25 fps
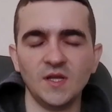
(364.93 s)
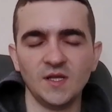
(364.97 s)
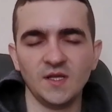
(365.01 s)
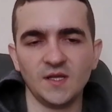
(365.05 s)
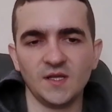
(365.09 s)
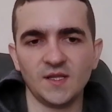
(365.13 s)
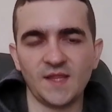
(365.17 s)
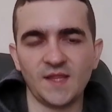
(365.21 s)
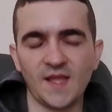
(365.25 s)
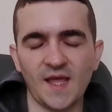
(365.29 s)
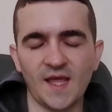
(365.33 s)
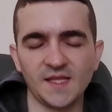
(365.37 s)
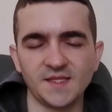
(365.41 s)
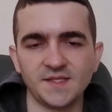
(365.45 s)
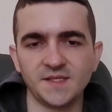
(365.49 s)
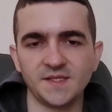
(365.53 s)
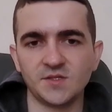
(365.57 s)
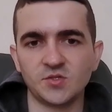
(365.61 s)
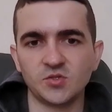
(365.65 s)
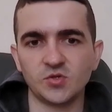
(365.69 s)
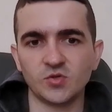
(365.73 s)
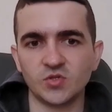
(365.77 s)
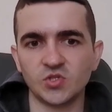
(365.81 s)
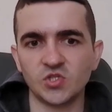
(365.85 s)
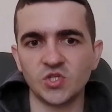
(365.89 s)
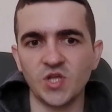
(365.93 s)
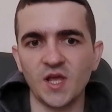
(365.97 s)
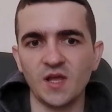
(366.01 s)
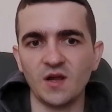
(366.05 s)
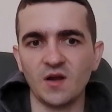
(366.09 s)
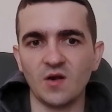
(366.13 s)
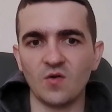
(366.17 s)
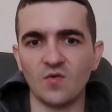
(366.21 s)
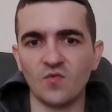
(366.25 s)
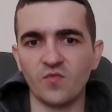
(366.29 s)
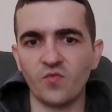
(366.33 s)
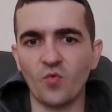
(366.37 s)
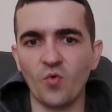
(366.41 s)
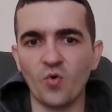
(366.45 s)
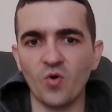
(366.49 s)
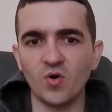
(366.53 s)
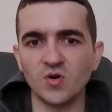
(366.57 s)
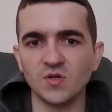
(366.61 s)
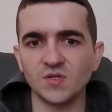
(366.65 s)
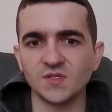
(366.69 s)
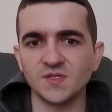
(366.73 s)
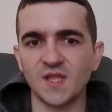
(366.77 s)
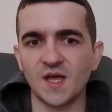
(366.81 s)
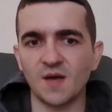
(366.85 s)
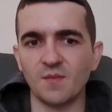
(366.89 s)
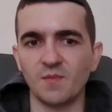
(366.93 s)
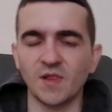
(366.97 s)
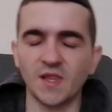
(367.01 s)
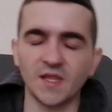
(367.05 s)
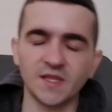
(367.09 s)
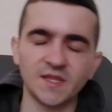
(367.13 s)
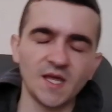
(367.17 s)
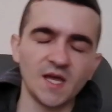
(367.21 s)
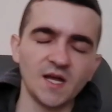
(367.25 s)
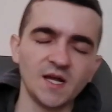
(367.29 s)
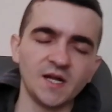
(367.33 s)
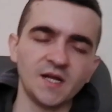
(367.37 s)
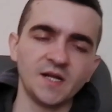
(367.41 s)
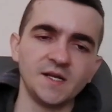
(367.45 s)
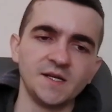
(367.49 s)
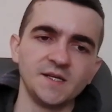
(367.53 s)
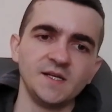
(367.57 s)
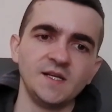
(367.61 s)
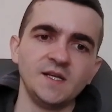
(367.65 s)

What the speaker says: Knight c2 check, of course, double attack.